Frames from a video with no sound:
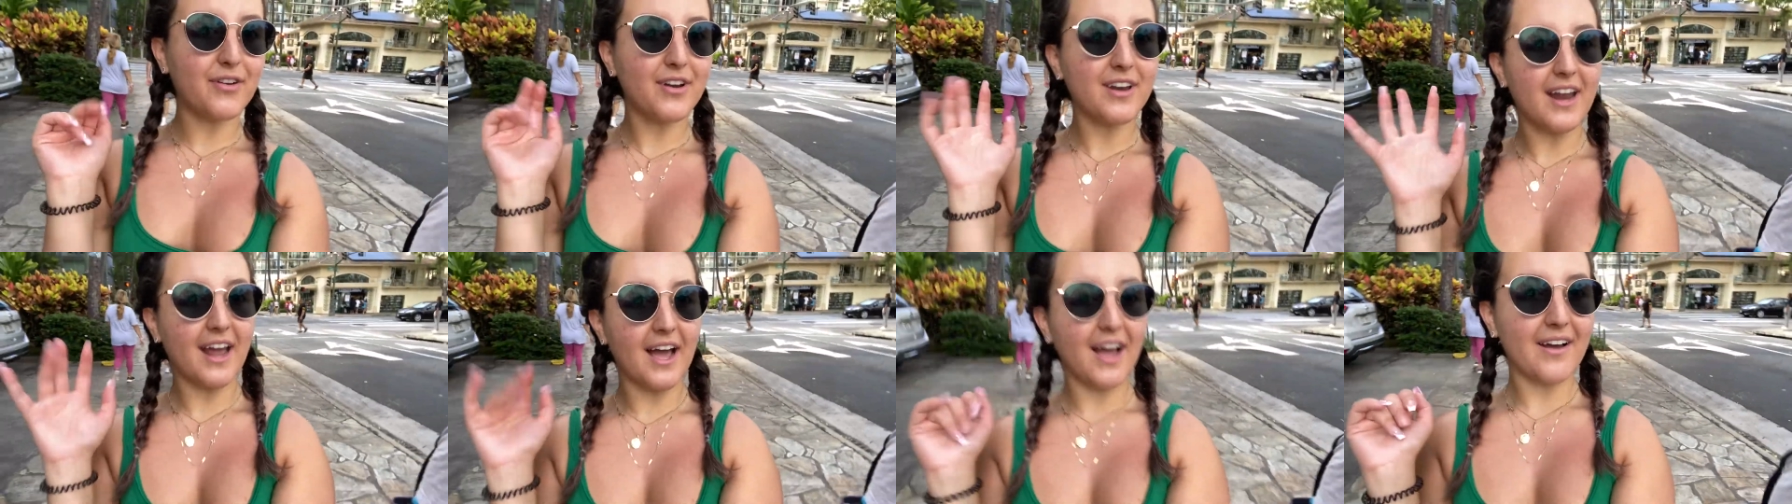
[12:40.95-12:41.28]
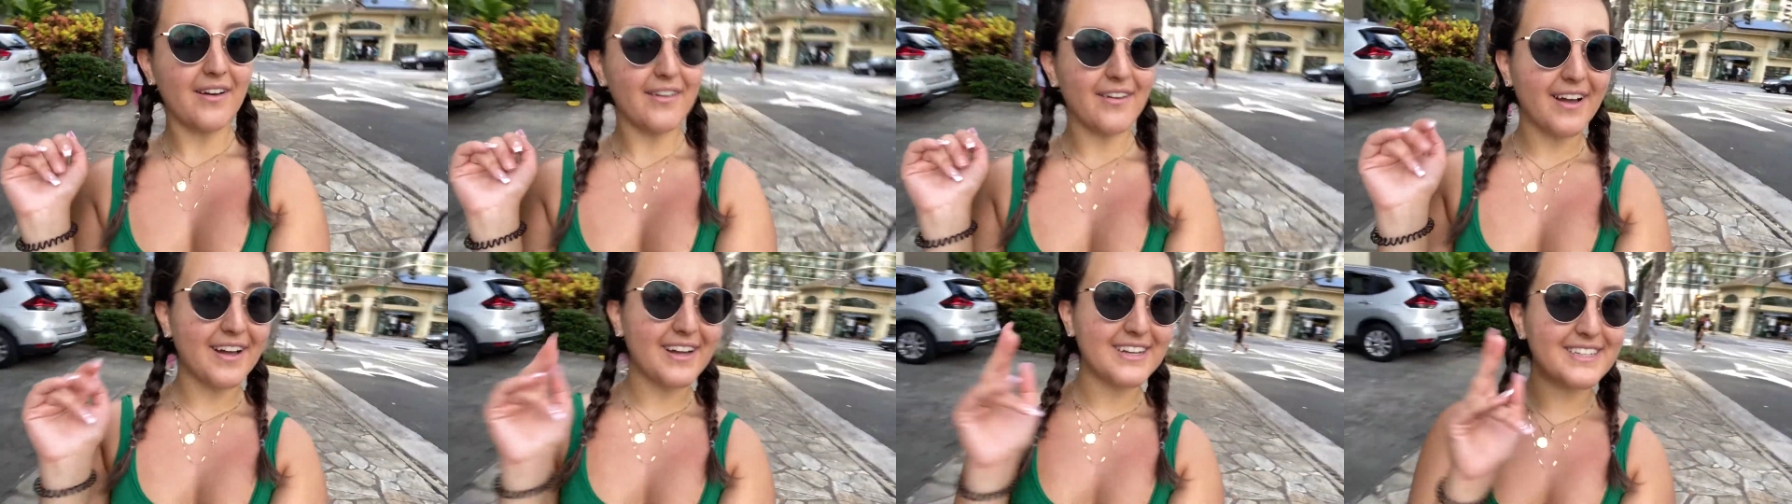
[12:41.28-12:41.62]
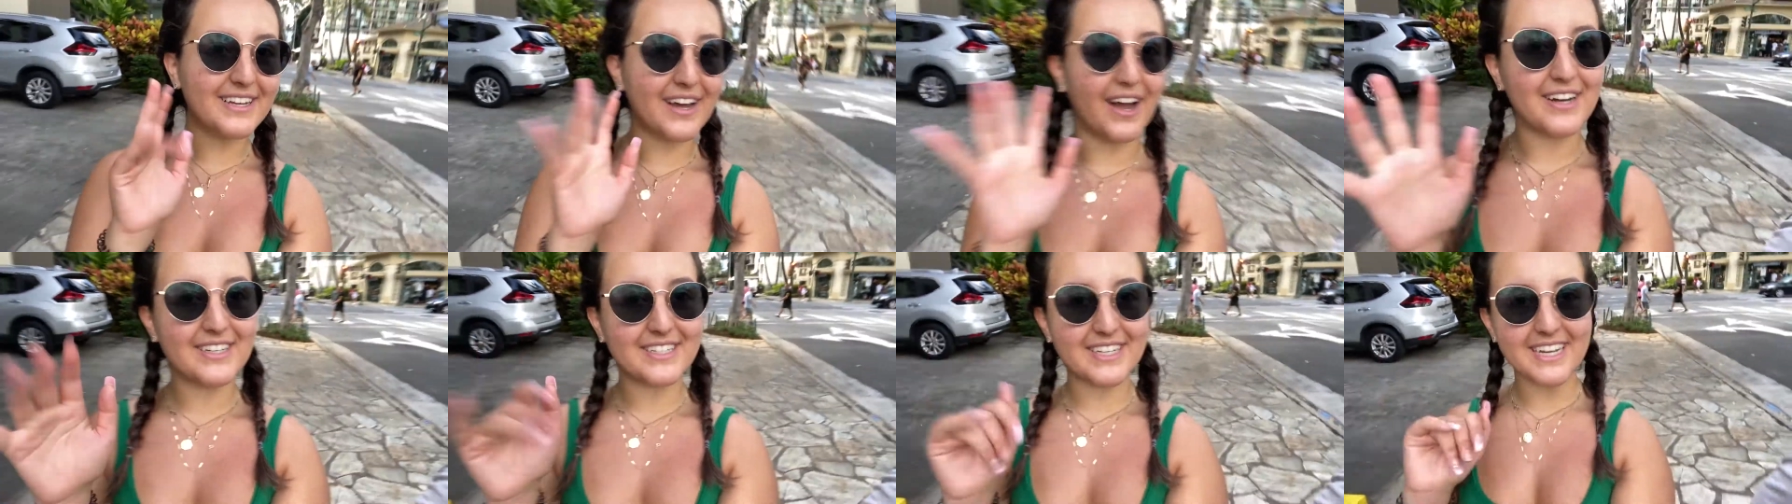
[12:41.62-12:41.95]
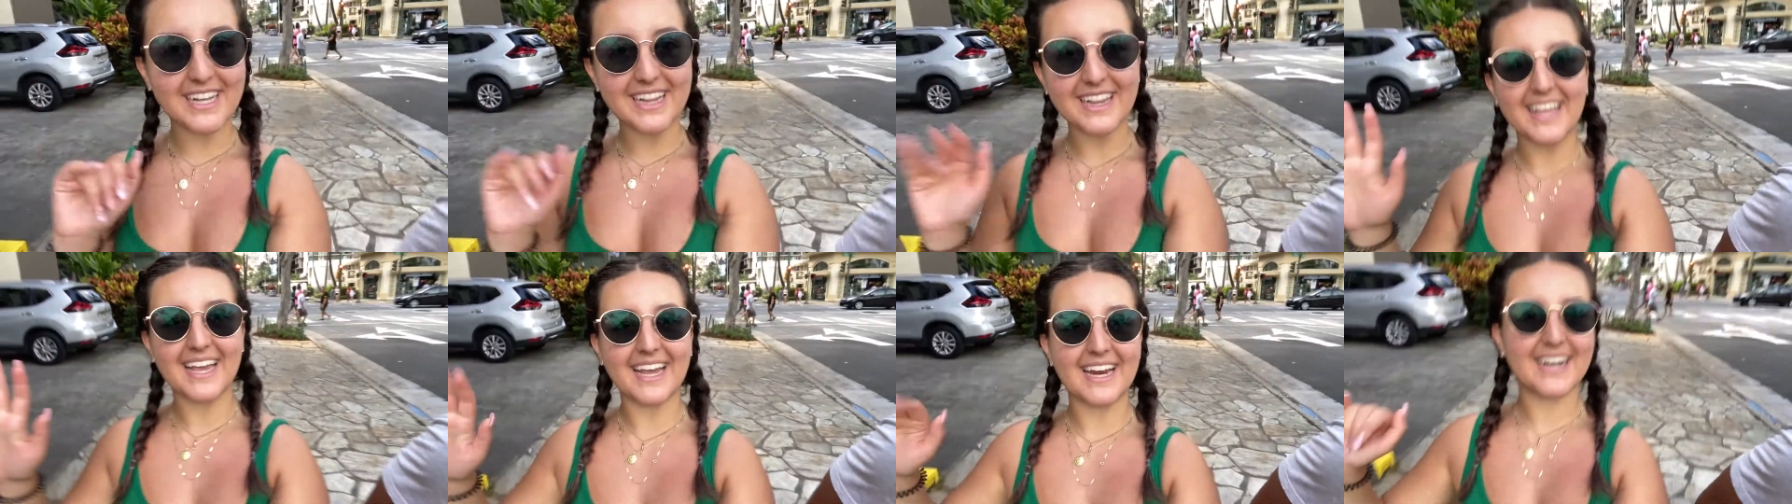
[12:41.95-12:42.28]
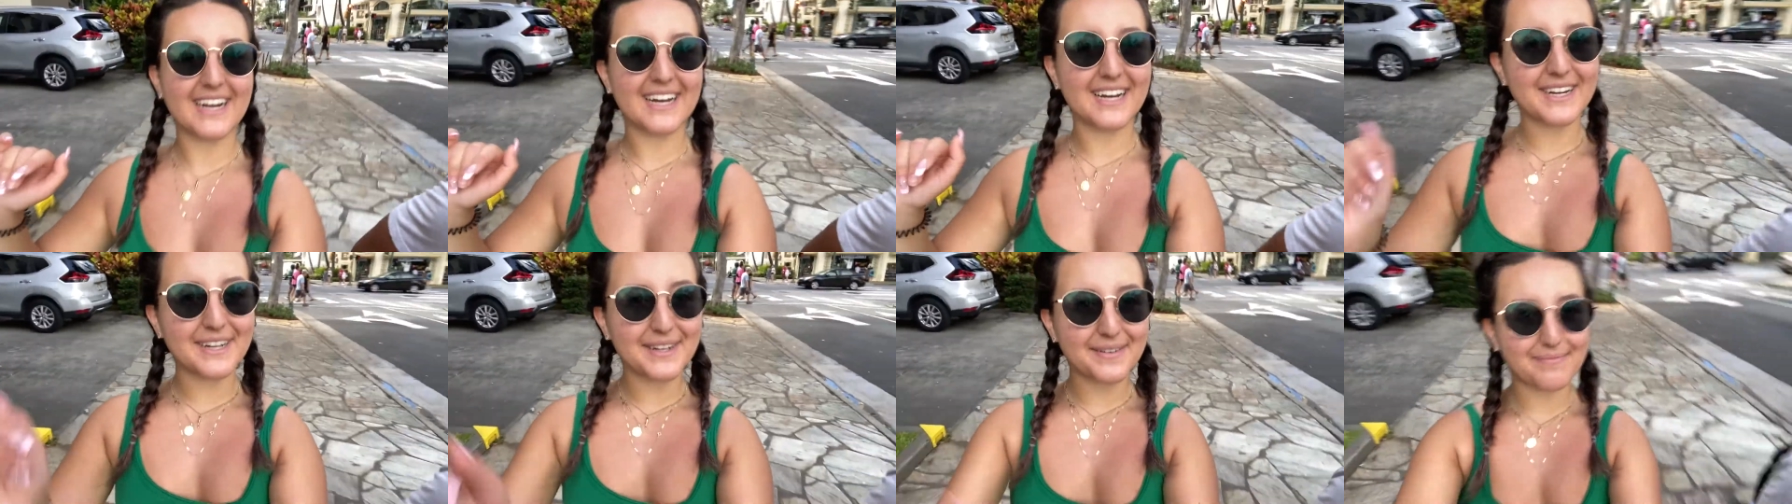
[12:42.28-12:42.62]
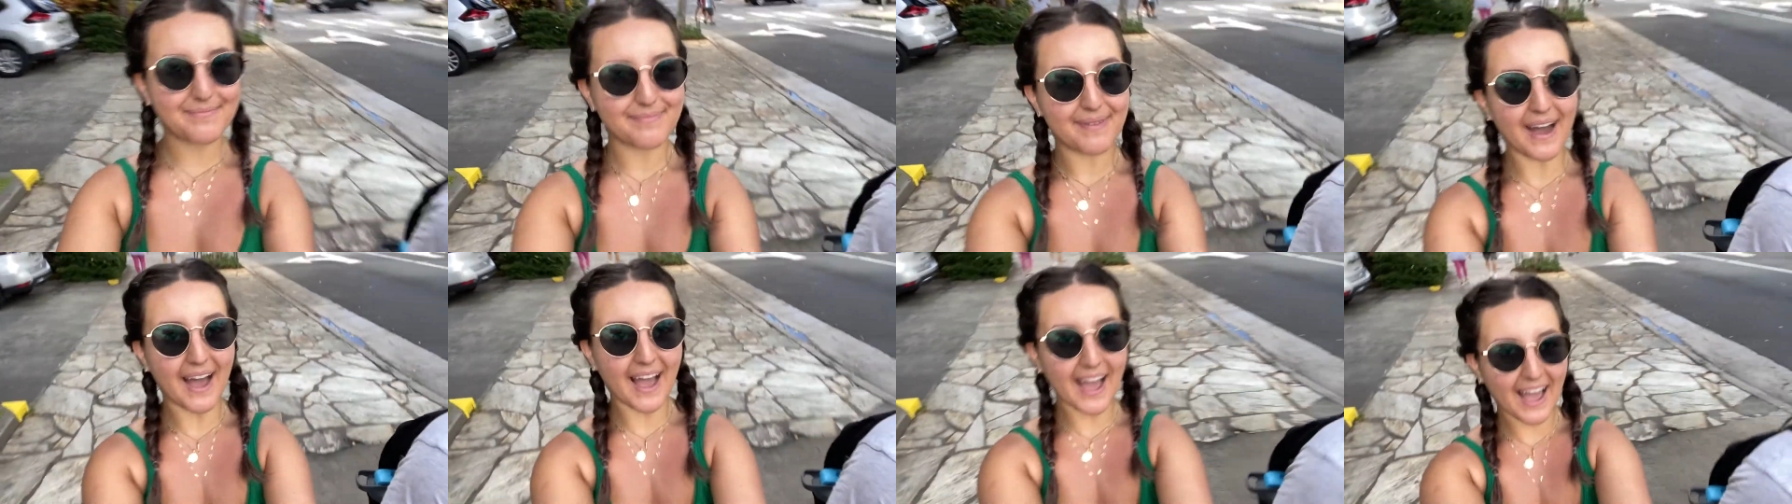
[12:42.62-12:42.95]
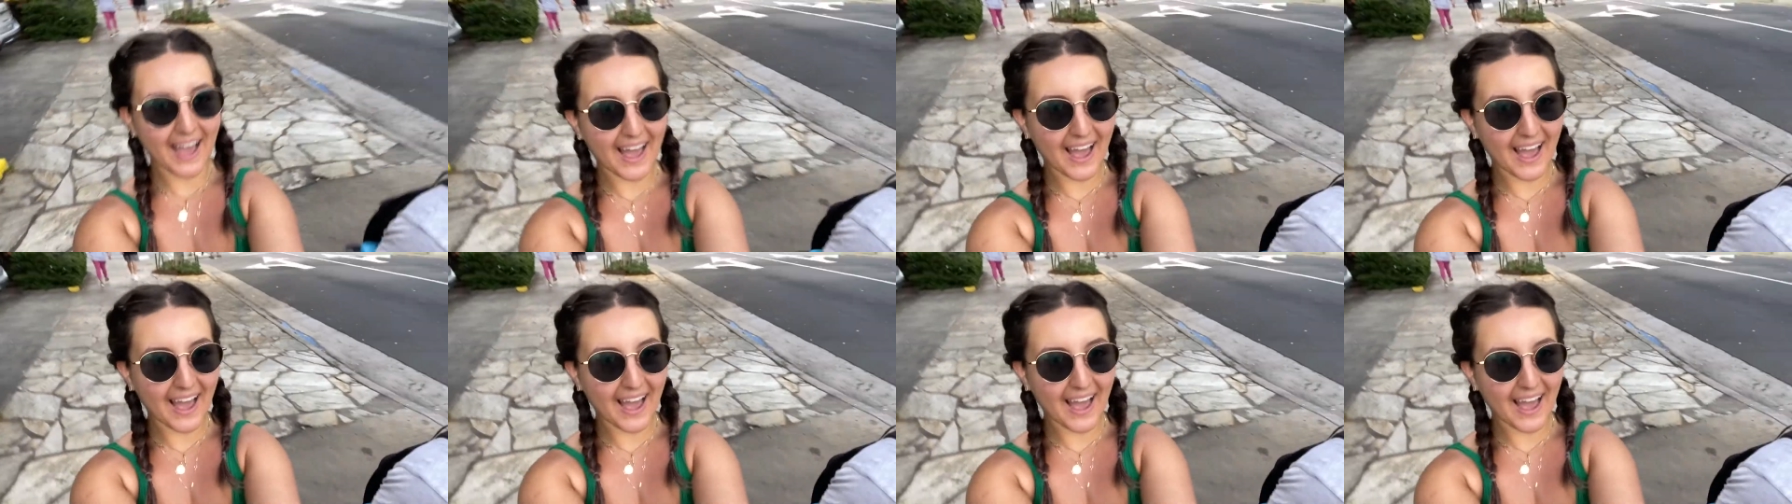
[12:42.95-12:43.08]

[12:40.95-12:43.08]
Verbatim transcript: now. I'll talk to you later. Bye.